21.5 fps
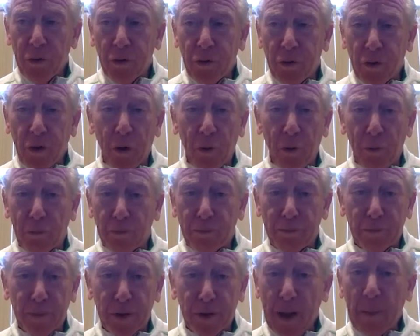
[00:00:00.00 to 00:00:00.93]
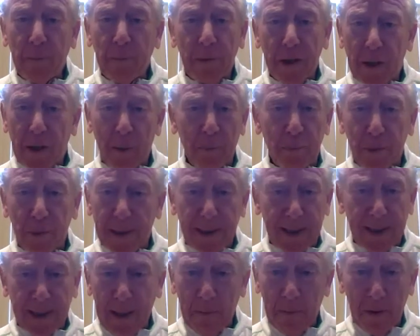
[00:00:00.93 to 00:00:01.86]
throw complete
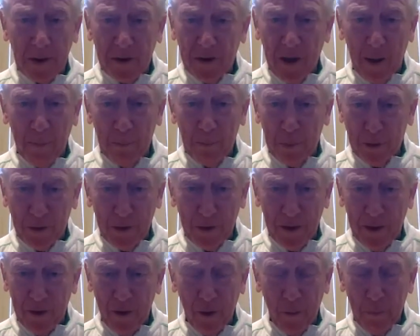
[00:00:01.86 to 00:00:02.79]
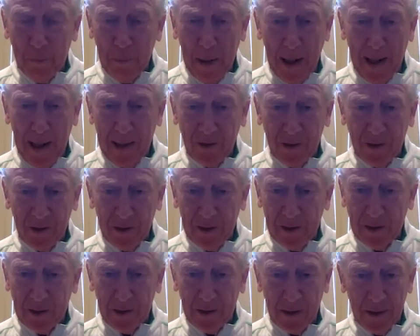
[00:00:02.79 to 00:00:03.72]
77% of your
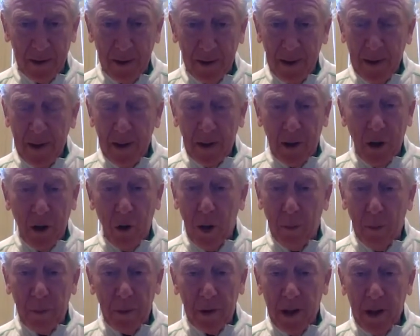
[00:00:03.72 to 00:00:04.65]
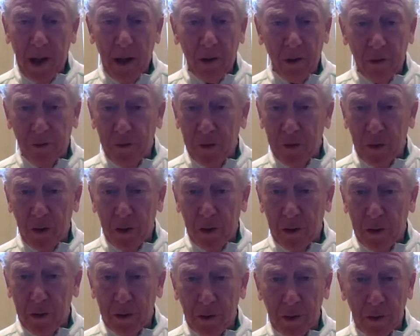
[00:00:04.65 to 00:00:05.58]
passes and go up and down the
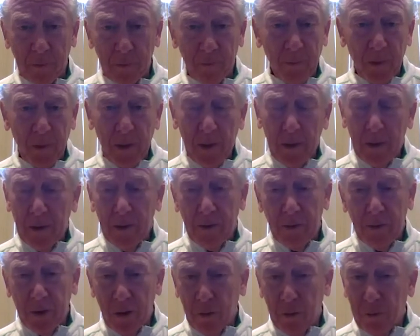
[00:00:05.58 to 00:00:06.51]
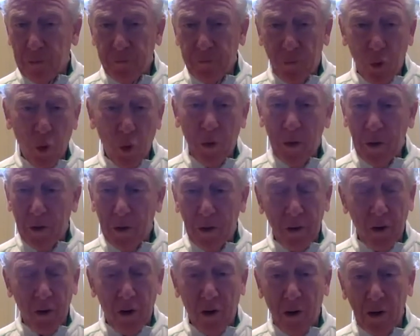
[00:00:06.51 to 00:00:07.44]
field and, 400
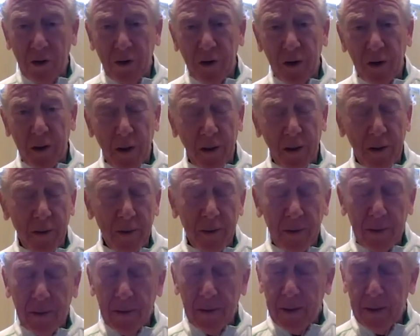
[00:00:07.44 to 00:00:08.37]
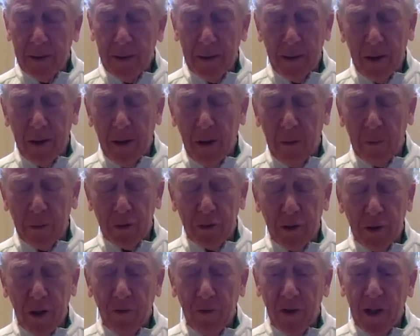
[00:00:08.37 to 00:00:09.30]
yards
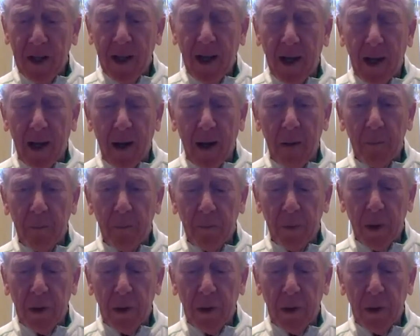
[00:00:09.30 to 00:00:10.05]
almost every game, it